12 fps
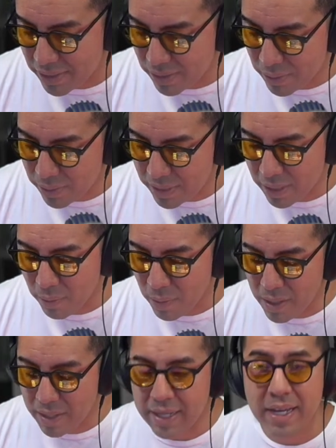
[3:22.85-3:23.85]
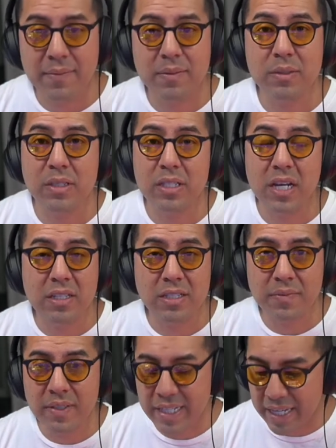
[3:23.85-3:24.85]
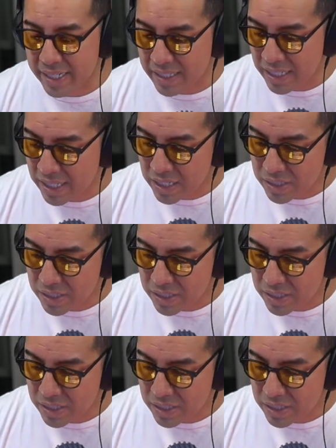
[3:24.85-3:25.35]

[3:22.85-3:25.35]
you know what, I want to have tons of attack.